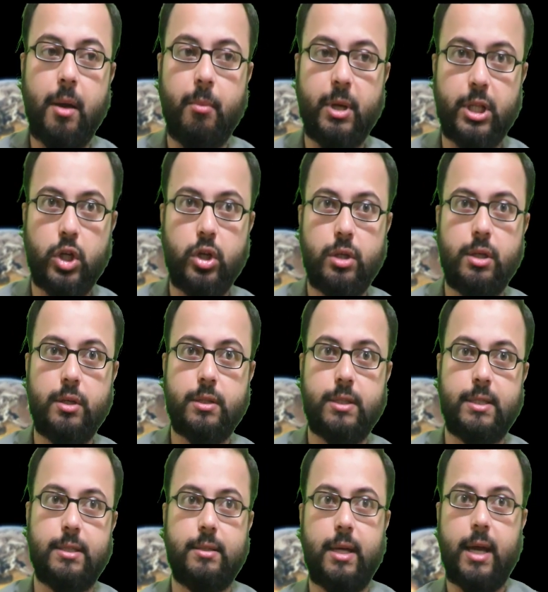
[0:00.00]
But the good news
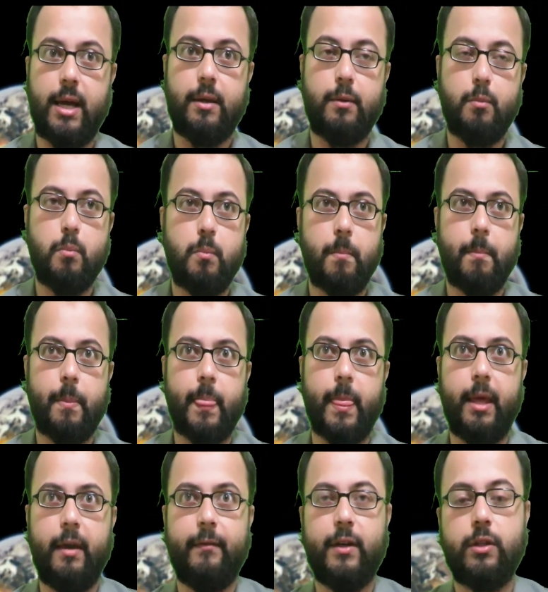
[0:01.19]
is that
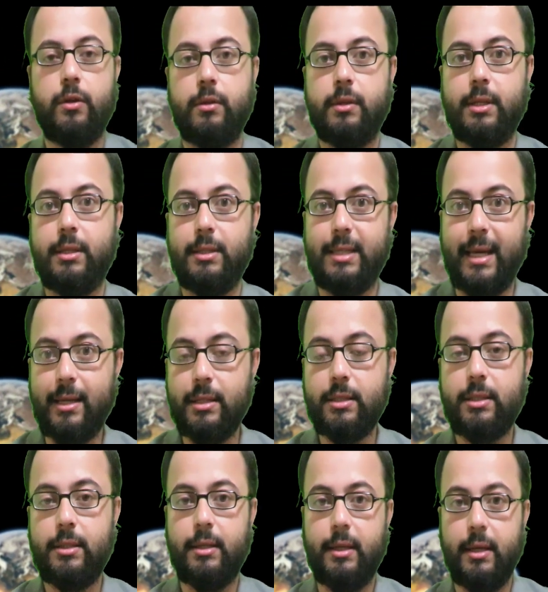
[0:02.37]
even though the
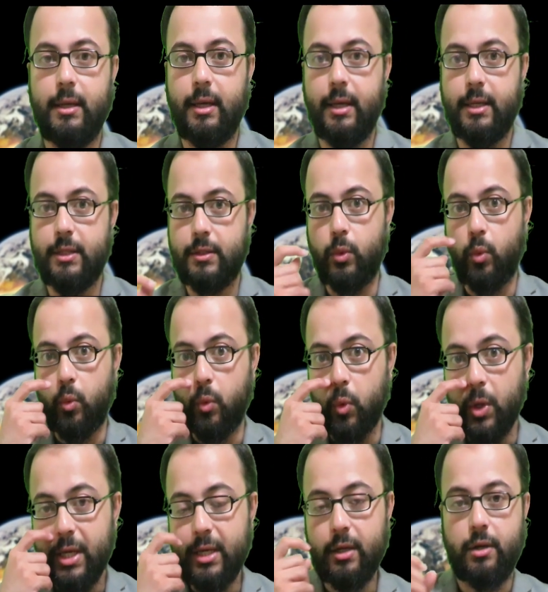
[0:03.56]
dent is
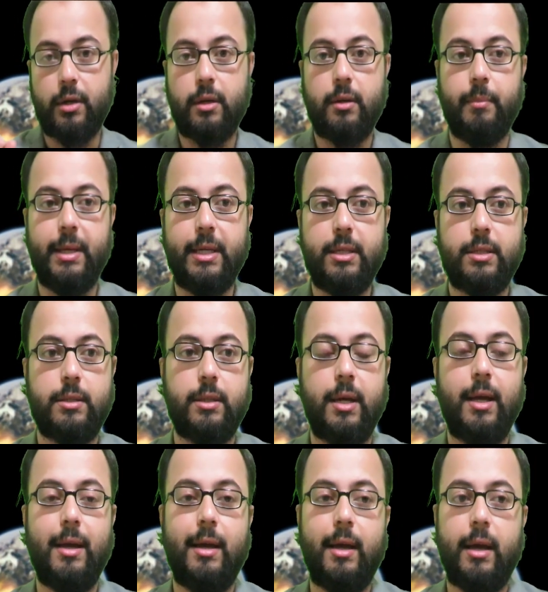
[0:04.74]
weaker, means
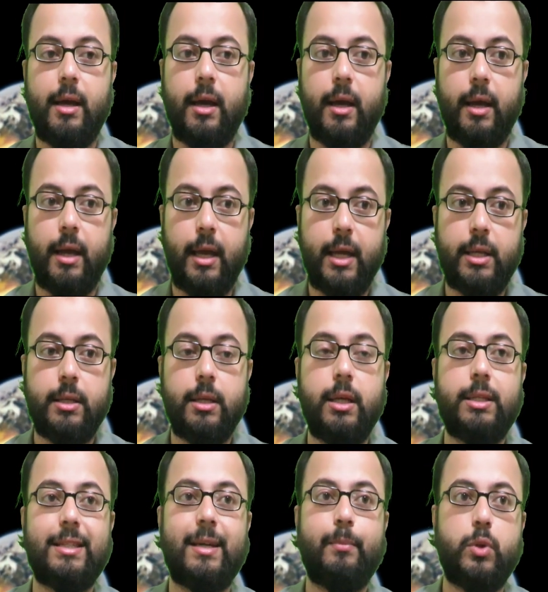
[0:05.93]
it
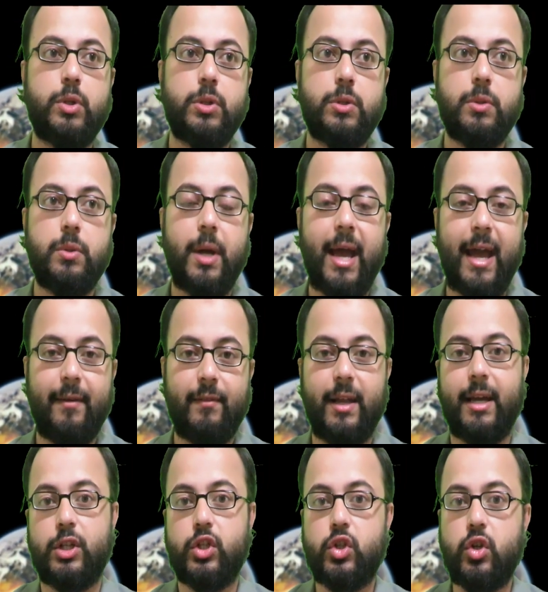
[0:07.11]
is supposed to have
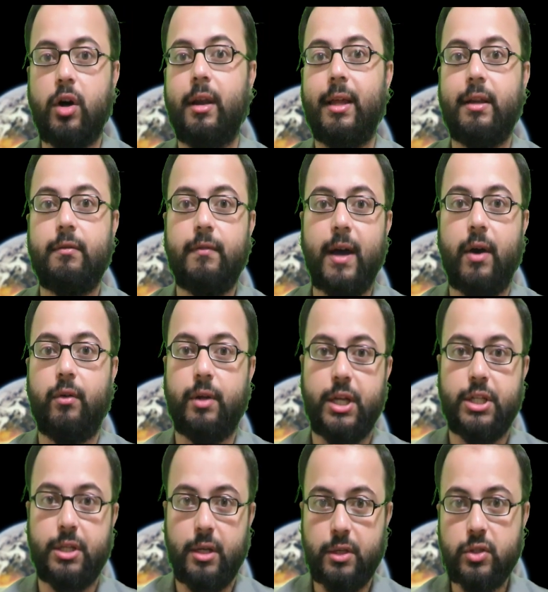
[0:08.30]
like a solid
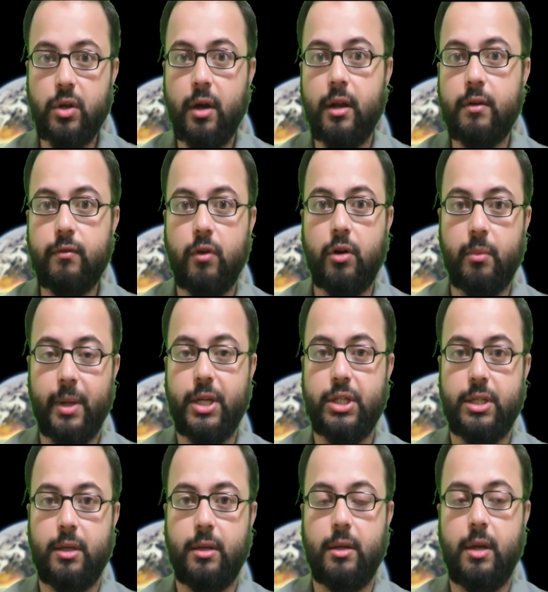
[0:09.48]
foundation, a solid
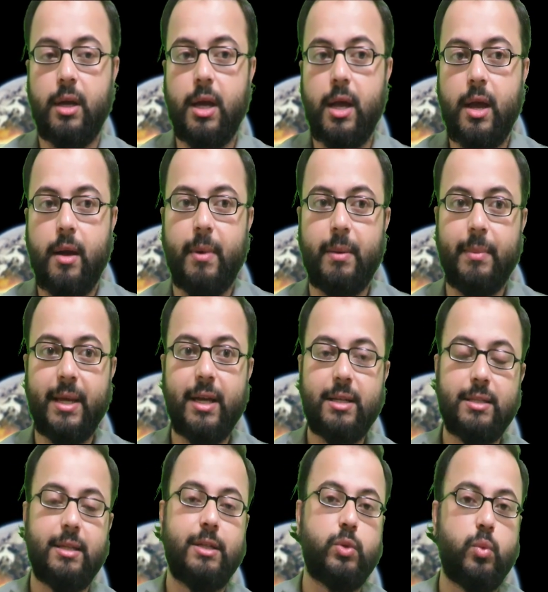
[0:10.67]
formation, but because
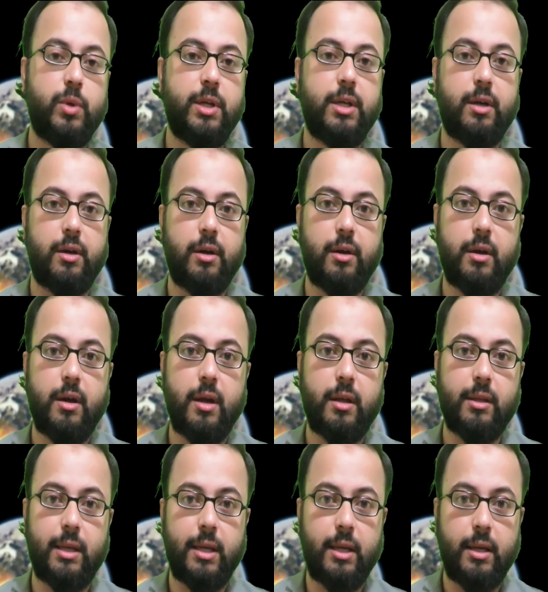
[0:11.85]
it is weaker,
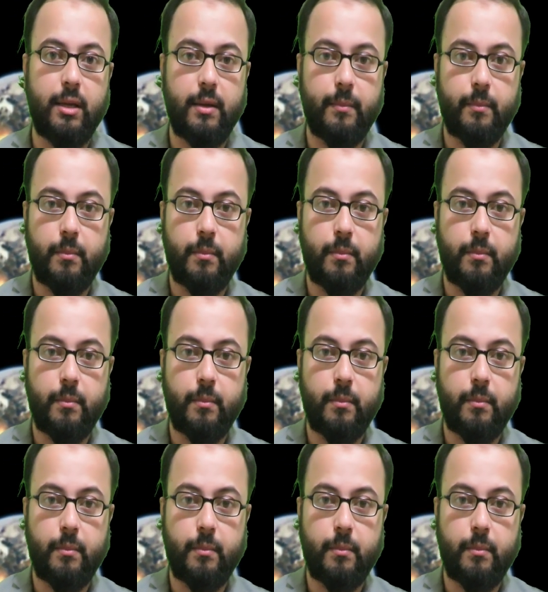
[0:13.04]
the